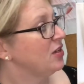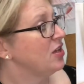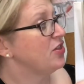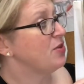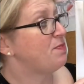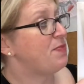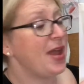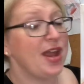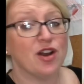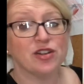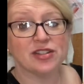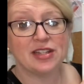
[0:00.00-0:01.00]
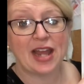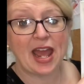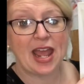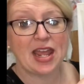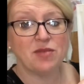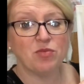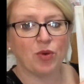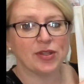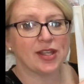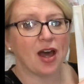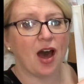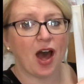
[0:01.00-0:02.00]
the bear's name
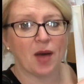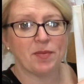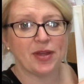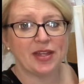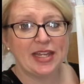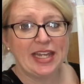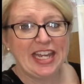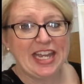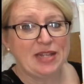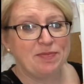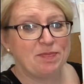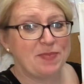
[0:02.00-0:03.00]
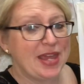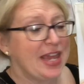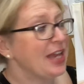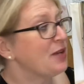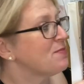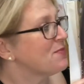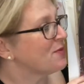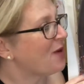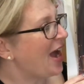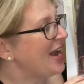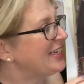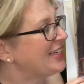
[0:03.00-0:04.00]
was up in big,
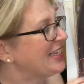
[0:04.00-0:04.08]
bright